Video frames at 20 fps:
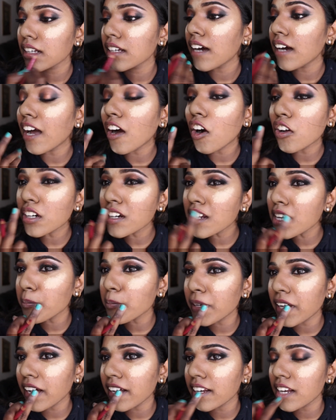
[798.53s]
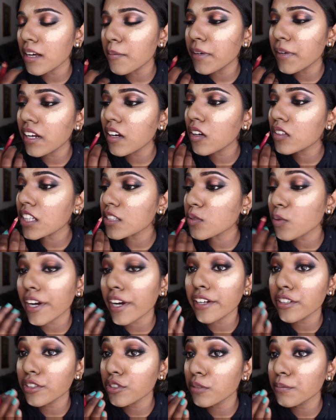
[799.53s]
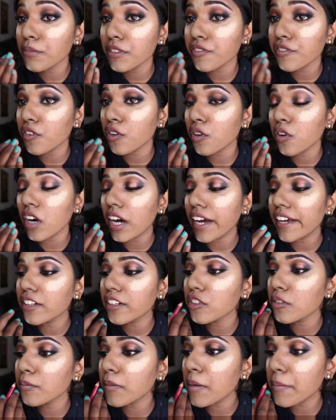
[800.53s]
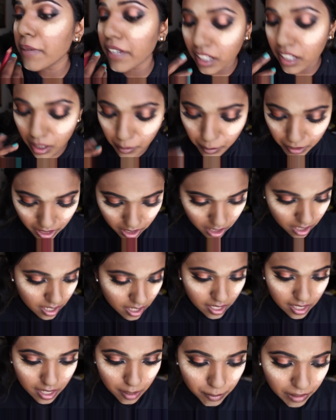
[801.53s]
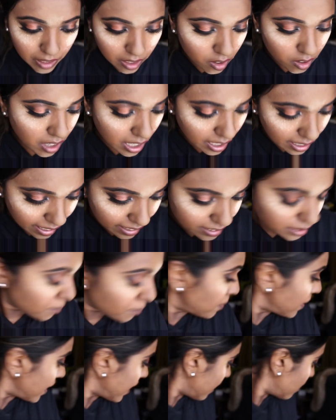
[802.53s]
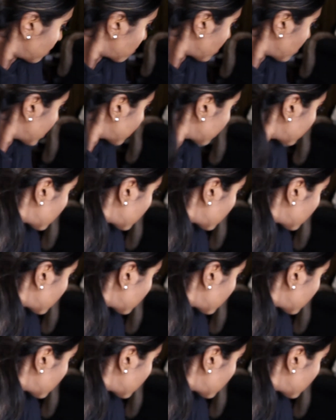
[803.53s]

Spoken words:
I already applied Labello. That's what I do before I do my makeup. Labello, I like the plain one,